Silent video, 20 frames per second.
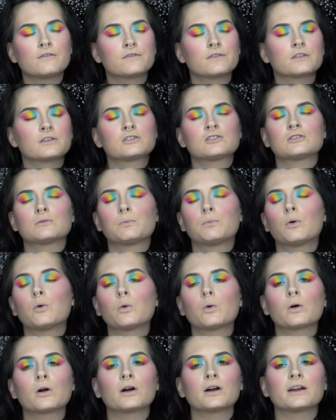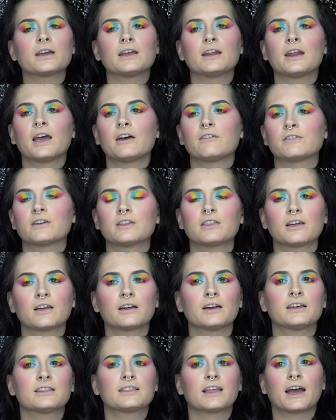for the support and everything
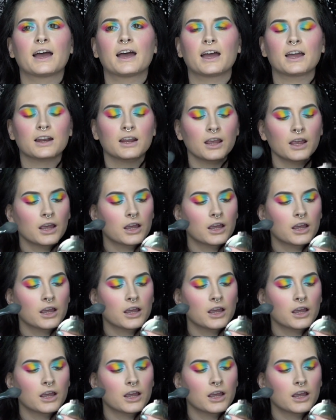like that.